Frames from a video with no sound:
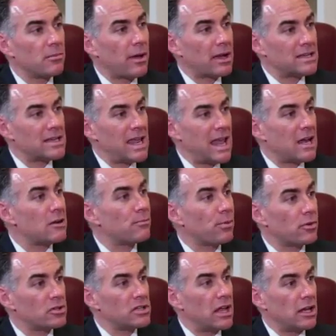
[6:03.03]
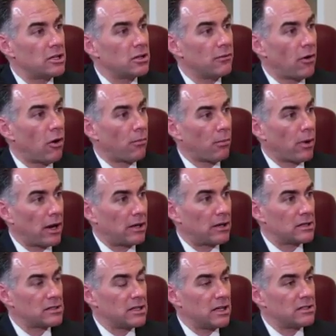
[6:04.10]
about 10% of all
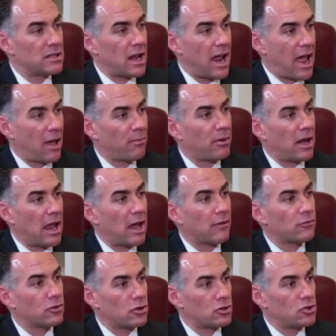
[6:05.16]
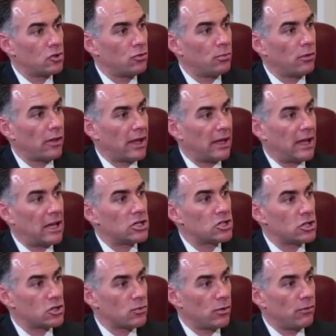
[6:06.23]
pregnancies that happen after tubal ligation
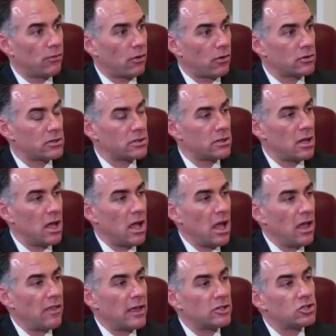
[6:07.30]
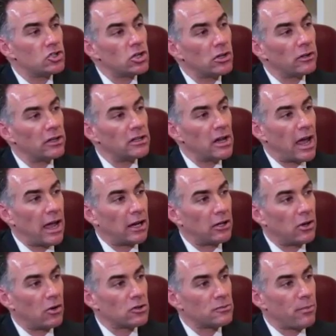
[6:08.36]
is reversed. That's generally
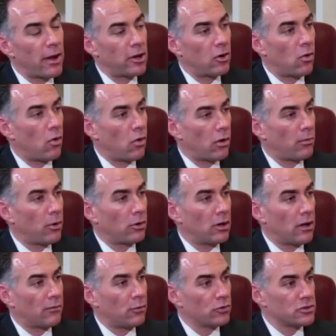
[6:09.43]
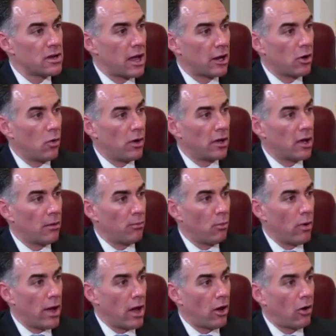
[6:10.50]
diagnosed by your hormone levels not going up
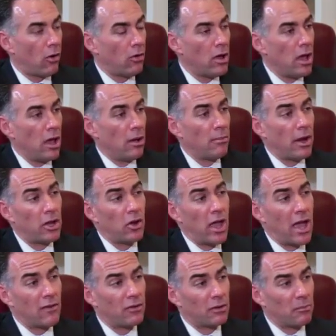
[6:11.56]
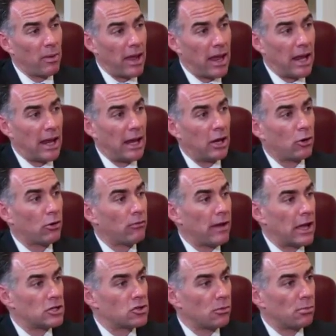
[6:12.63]
well, by you having pain or
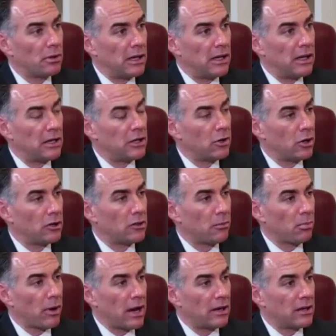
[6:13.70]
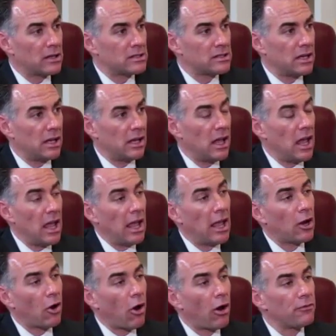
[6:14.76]
vaginal bleeding during the pregnancy,
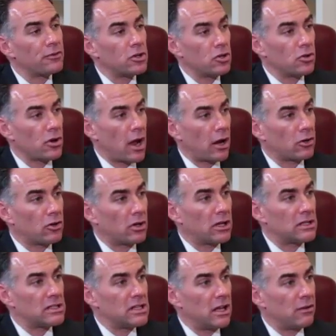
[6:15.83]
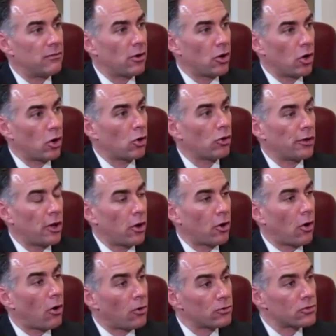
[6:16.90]
and often your doctor can see it very early on
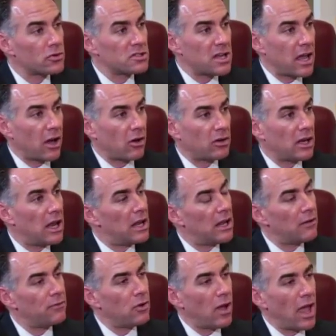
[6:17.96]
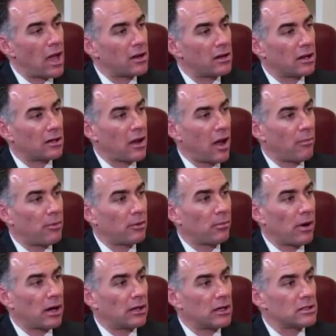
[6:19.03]
ultrasound, and if you had an ectopic
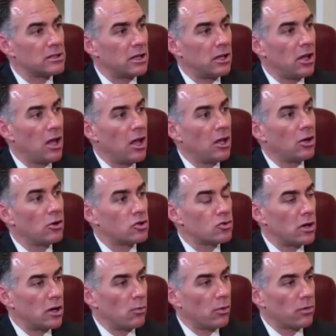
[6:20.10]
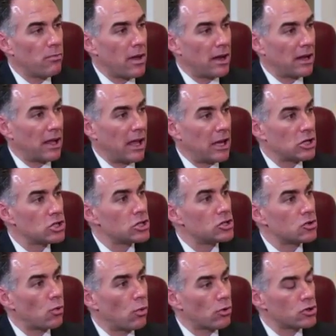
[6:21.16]
pregnancy, could treat it with medications
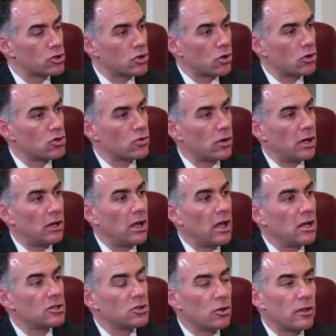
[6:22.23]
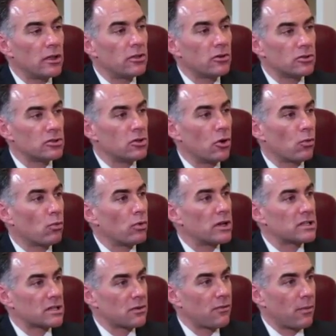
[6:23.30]
or surgery so that there's no
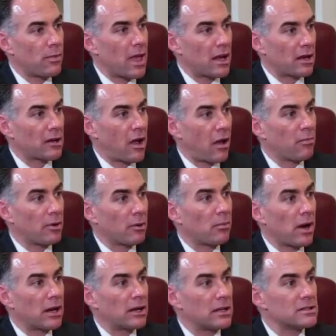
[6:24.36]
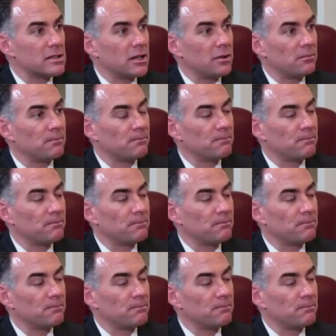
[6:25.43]
risk from that ectopic pregnancy.